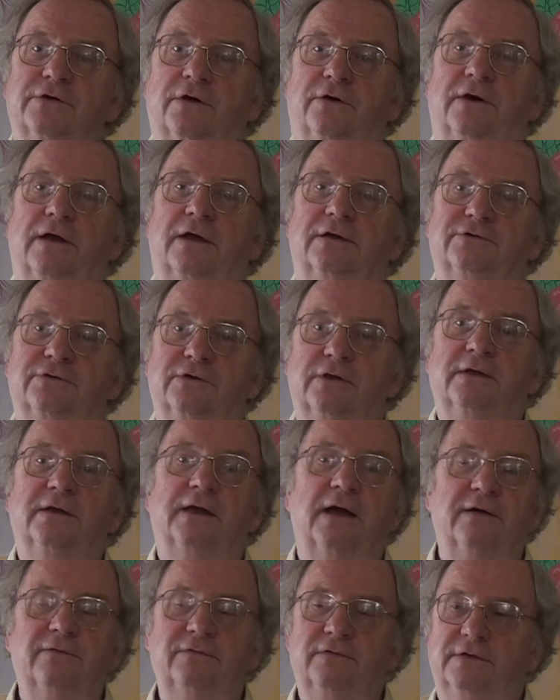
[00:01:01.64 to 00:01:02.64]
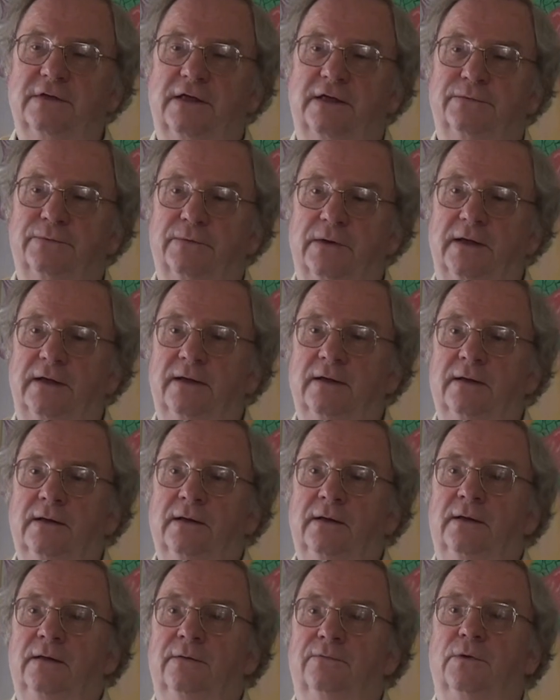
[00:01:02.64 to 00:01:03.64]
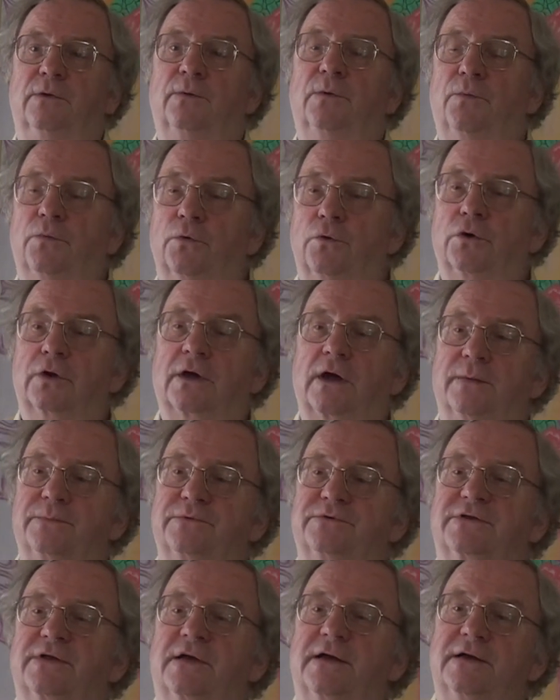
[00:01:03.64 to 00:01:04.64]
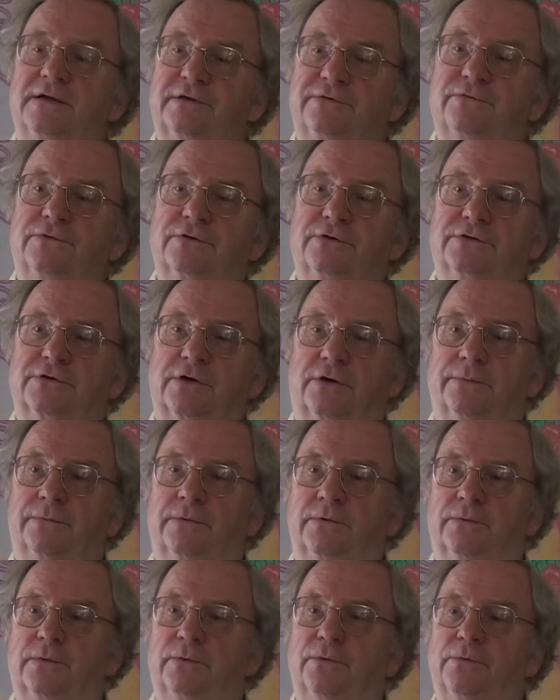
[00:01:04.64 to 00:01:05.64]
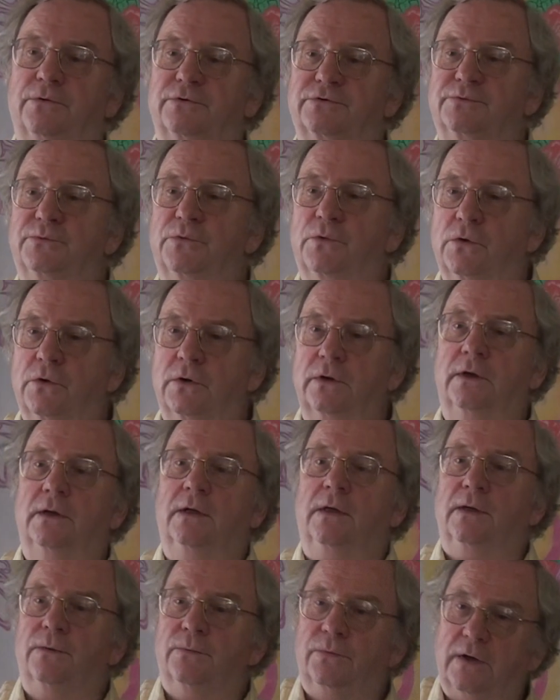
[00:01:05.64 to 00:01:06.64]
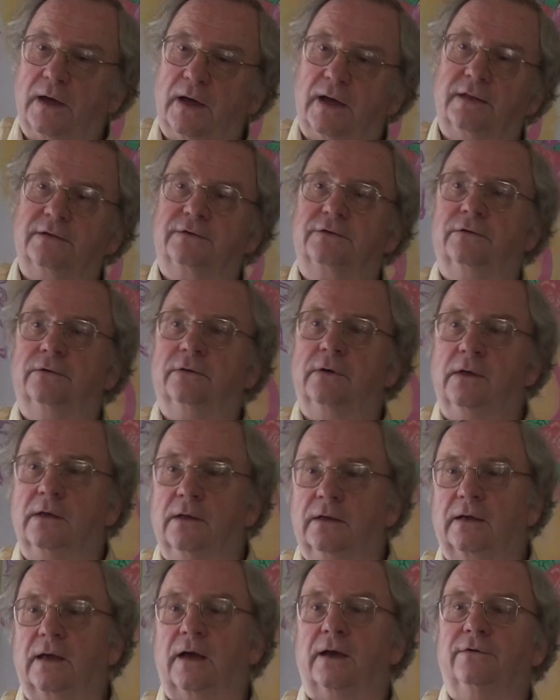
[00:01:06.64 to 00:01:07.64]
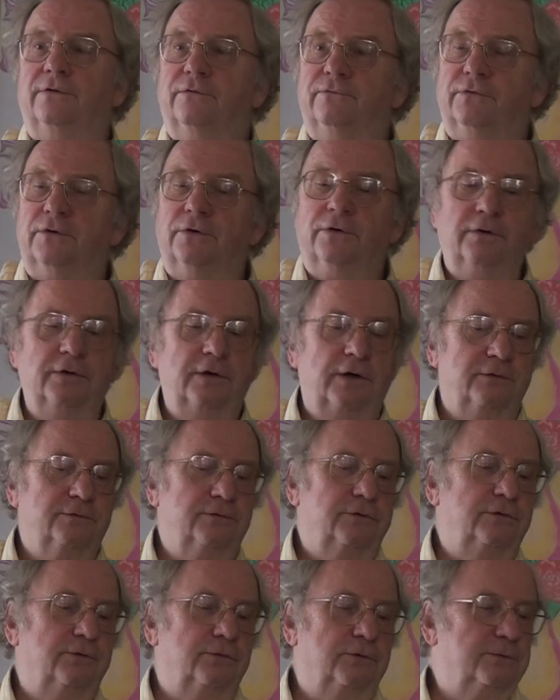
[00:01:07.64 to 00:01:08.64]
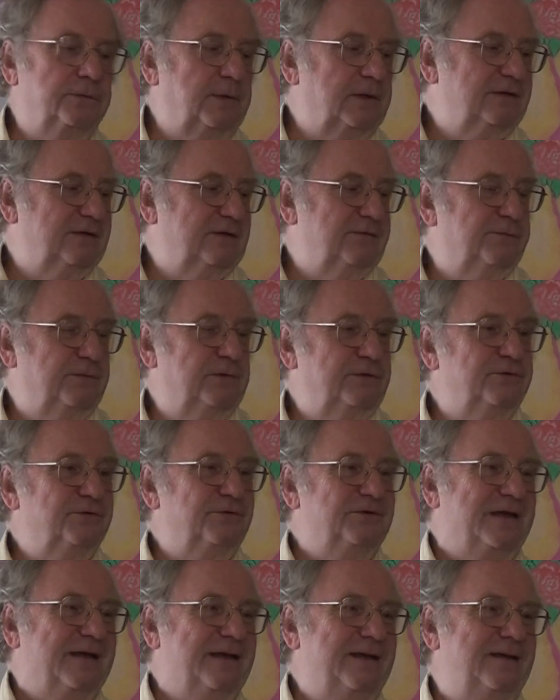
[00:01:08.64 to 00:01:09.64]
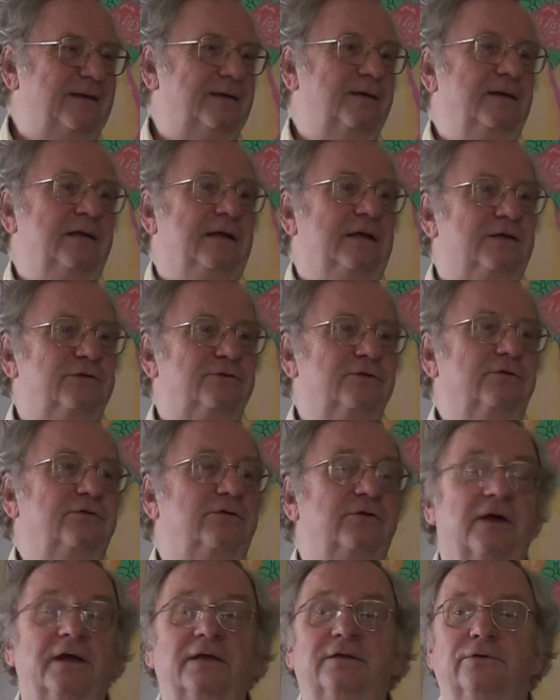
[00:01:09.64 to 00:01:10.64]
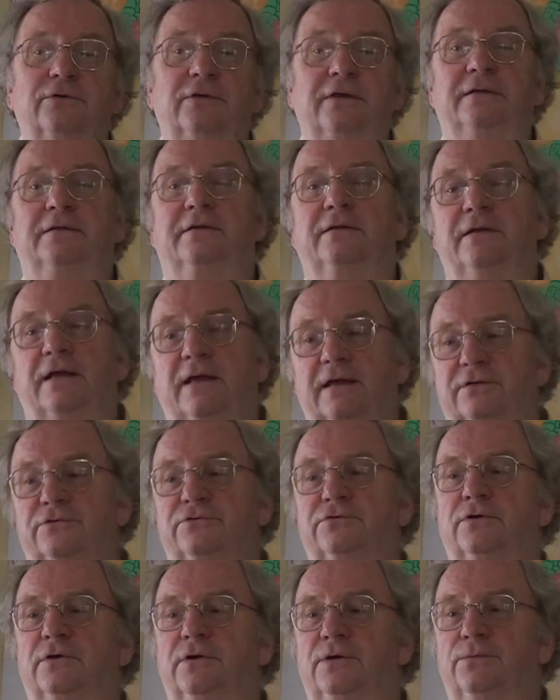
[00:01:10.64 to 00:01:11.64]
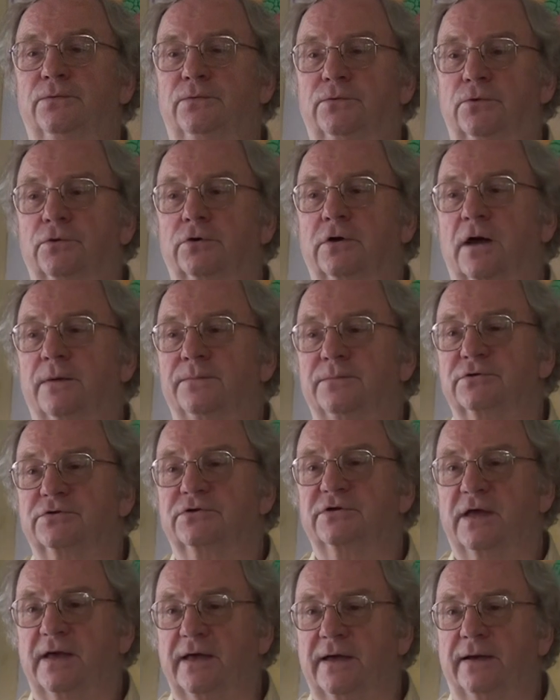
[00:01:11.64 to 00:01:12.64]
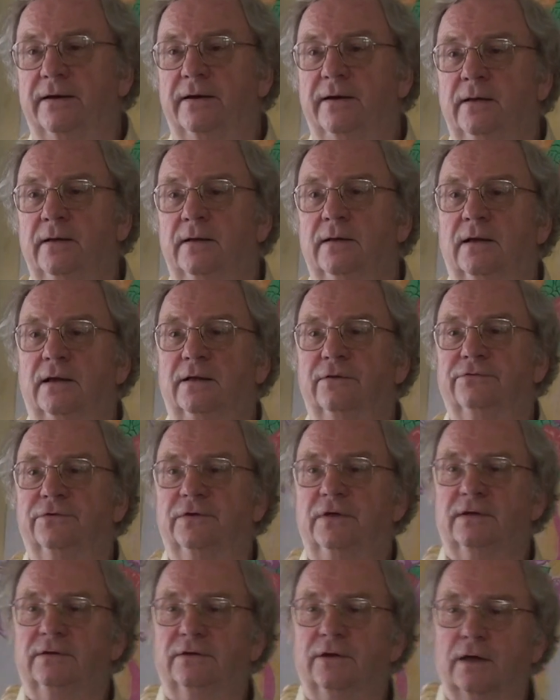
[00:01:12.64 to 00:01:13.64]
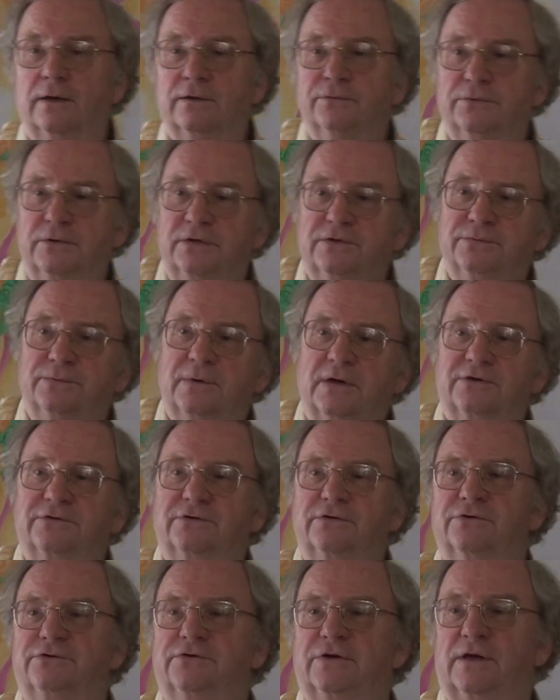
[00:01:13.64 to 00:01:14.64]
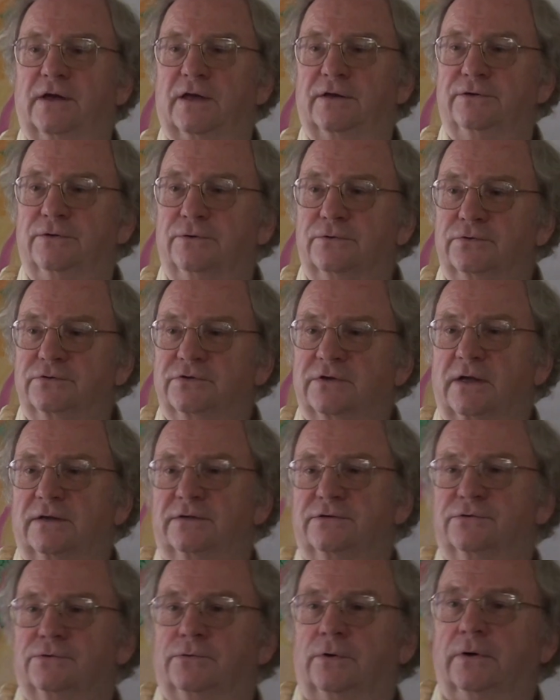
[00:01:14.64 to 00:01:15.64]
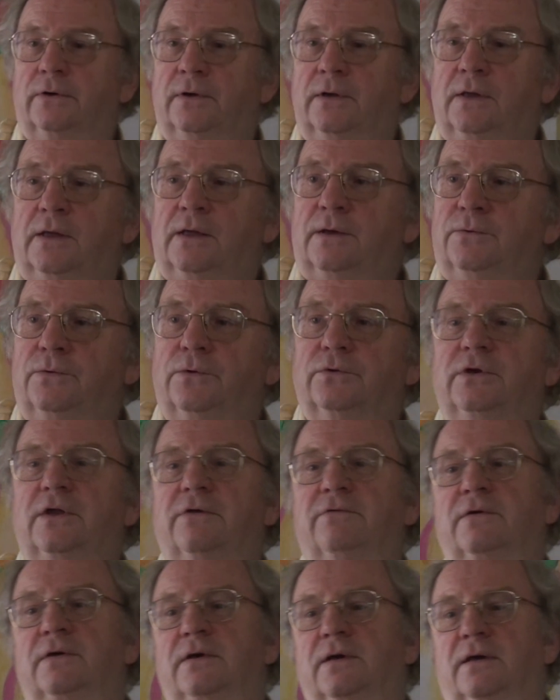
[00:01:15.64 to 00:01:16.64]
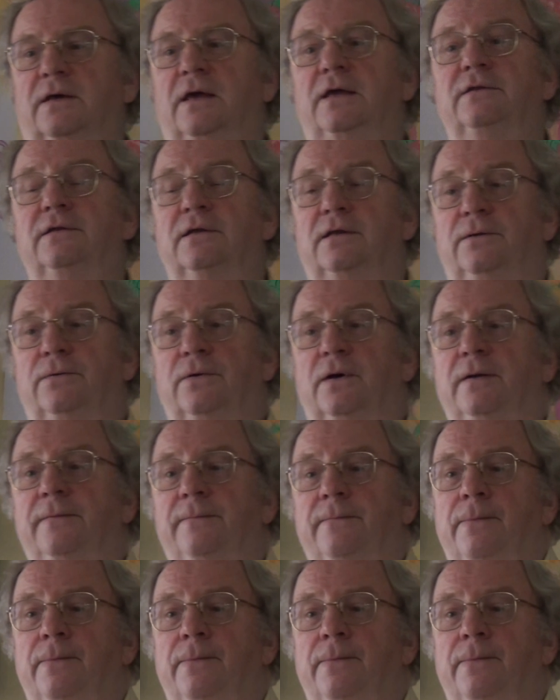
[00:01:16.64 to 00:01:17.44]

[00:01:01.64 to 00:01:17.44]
are actually governed that way. When we walk upstairs, for example, when we were small, we had to kind of learn how to do it. But if we today should try to intellectually walk up a stair and think, now which muscle shall I use, and so on, we would never get anywhere.